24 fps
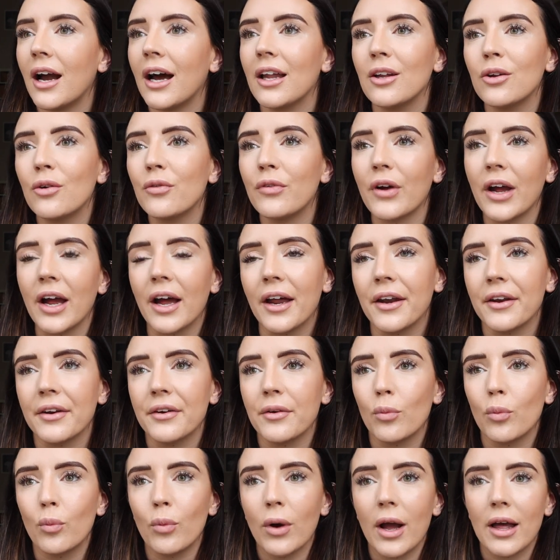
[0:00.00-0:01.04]
I love it.
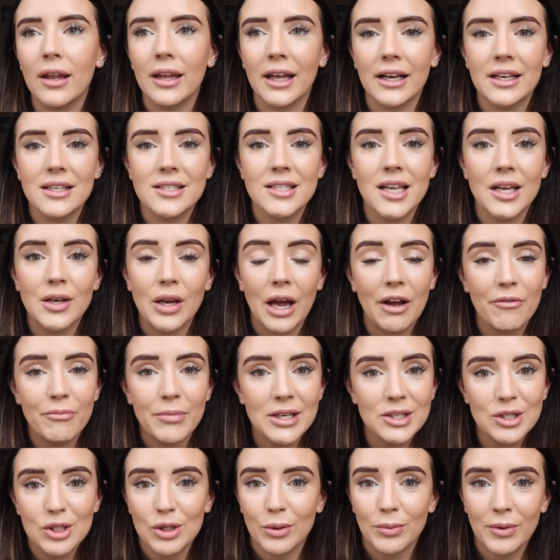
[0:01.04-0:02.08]
And like I said, I've
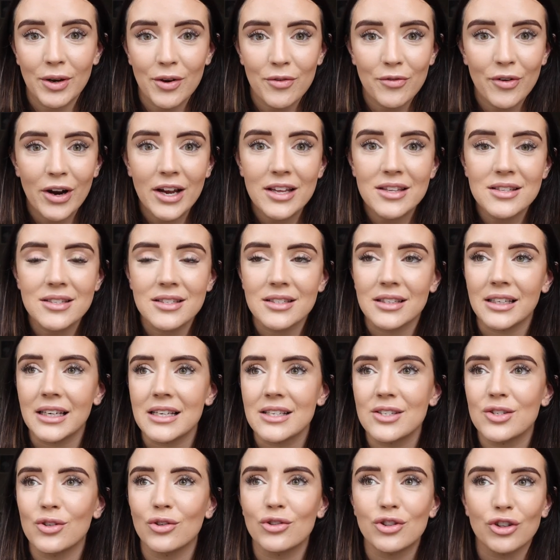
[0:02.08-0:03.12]
made so many friends, and
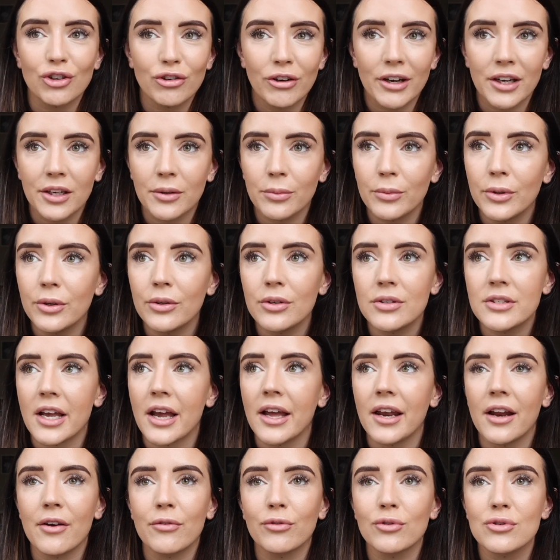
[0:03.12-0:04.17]
it's such a great community,
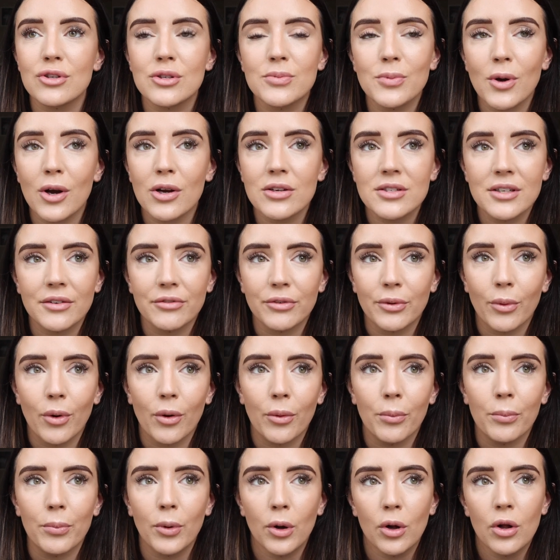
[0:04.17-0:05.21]
and everyone supports
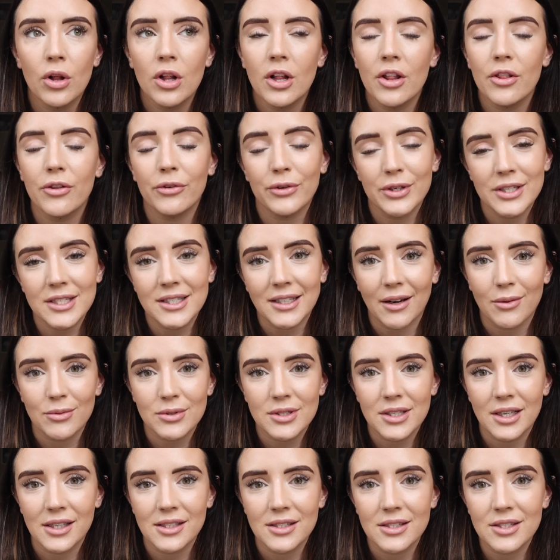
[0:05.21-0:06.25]
everyone, but there is
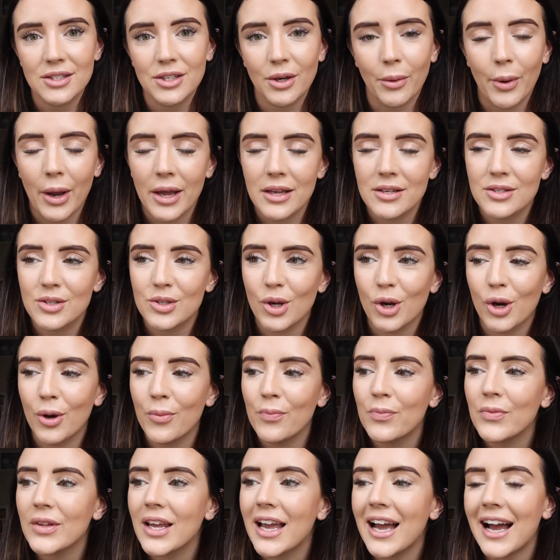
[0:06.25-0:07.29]
downsides to it.
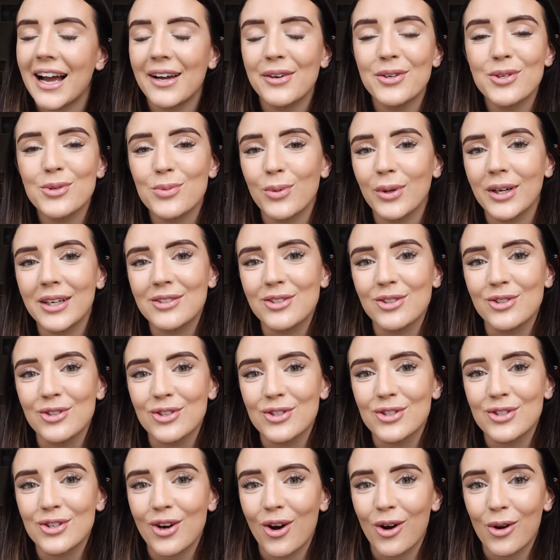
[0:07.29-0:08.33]
So I just wanted to
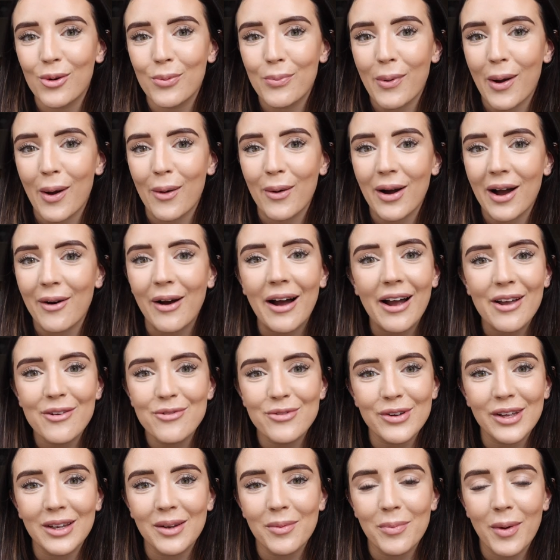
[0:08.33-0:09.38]
just talk about how I
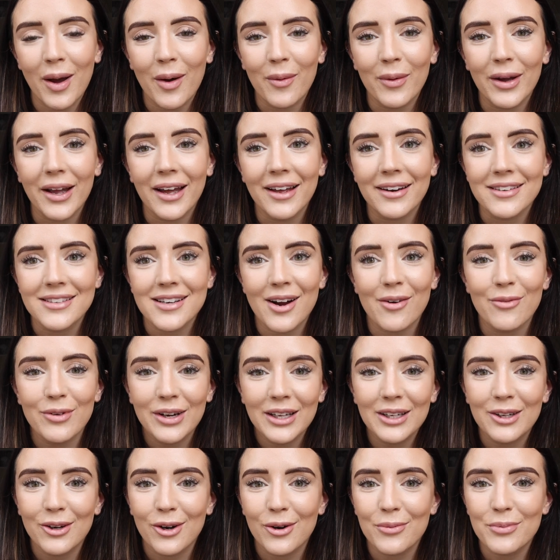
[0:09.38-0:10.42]
feel about it, and I
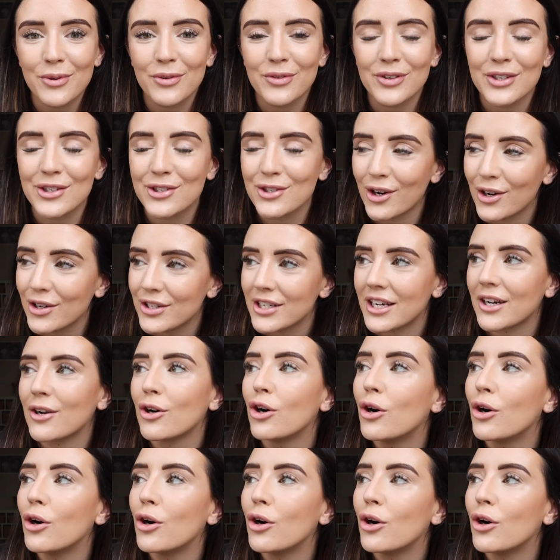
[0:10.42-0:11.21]
really hope you've enjoyed it.